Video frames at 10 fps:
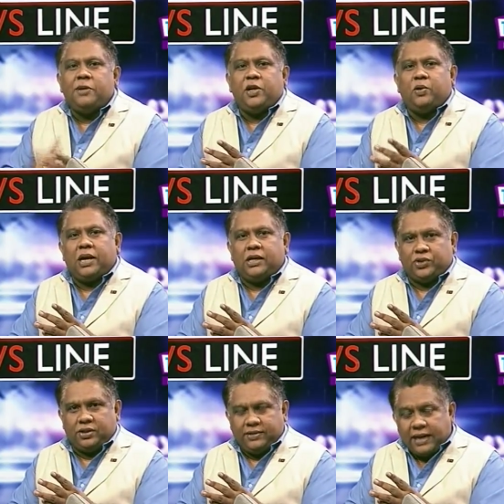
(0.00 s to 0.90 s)
of
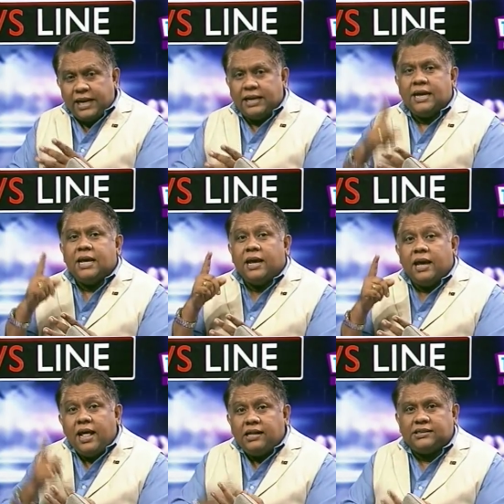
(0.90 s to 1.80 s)
education, right?
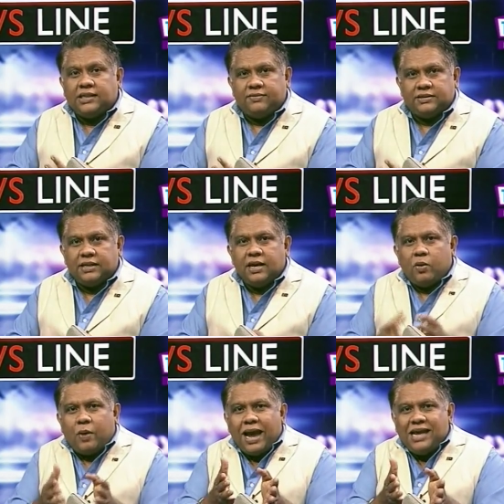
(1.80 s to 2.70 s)
Health service.
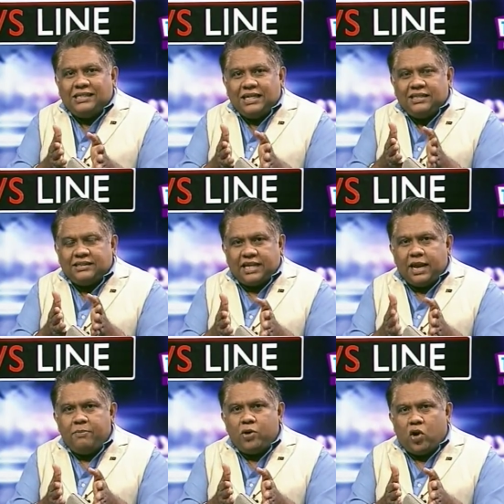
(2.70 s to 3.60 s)
Why is it the
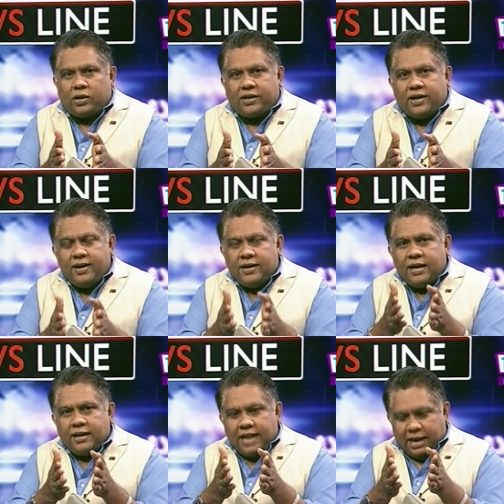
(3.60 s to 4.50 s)
same doctor
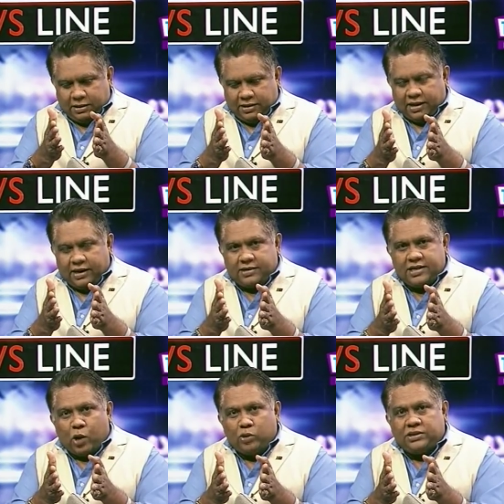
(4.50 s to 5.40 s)
that uh,
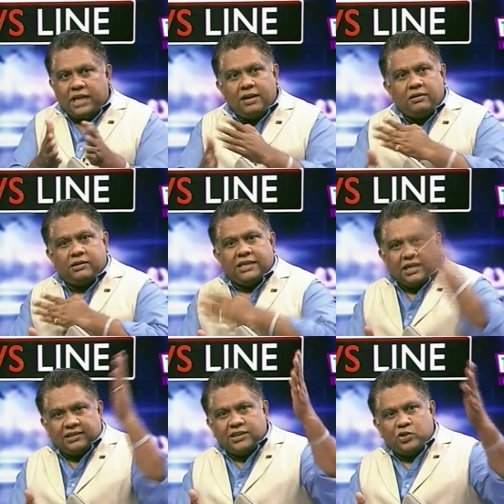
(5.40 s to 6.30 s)
shouts and
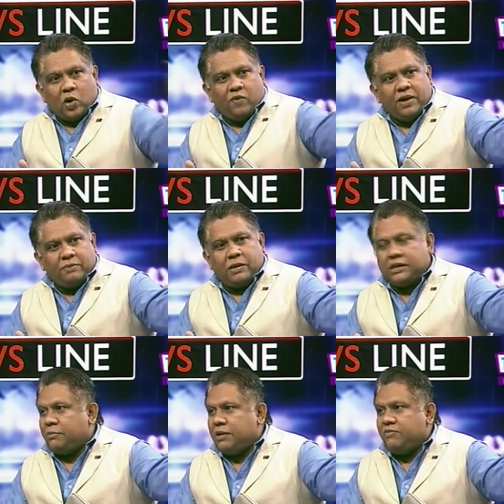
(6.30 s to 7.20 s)
chases you off and
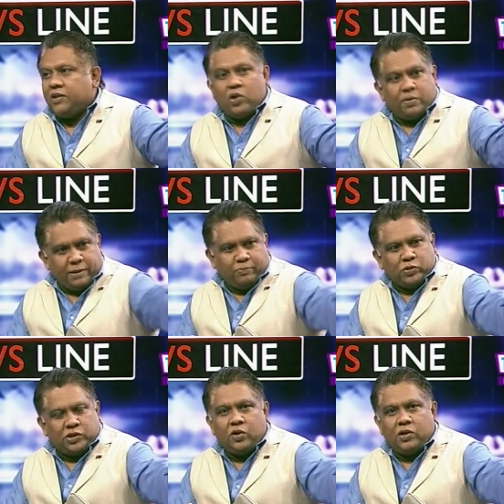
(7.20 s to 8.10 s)
sometimes without a bed
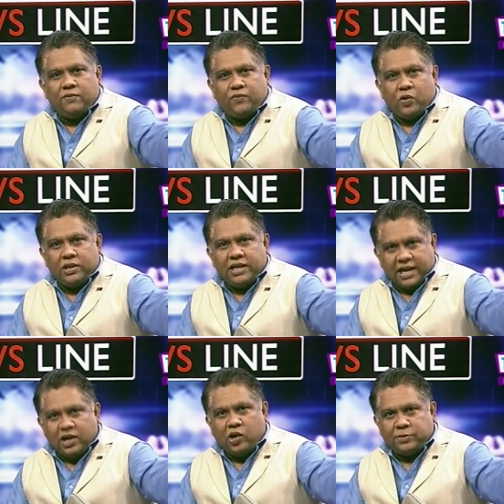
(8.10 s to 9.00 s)
puts you on the floor in
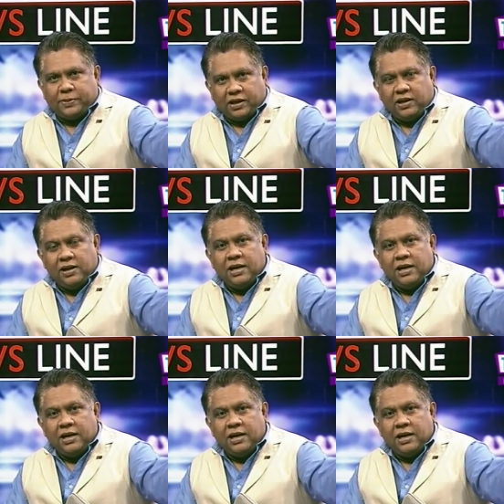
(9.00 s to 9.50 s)
general hospital